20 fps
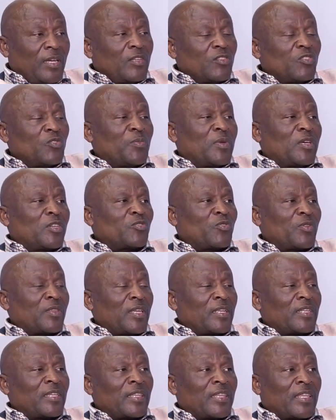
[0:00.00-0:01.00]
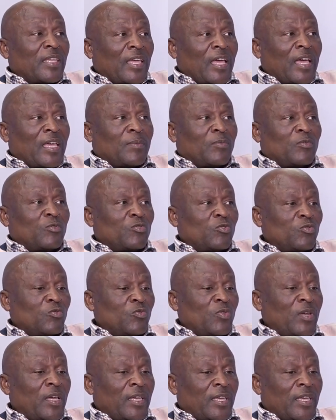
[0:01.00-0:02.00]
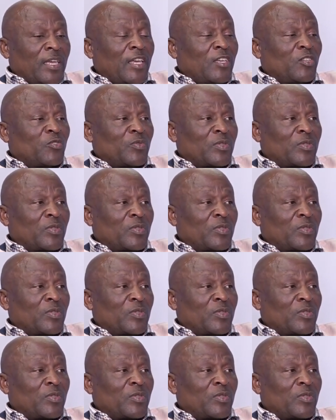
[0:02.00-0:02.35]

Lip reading: to make sure that they are able to engage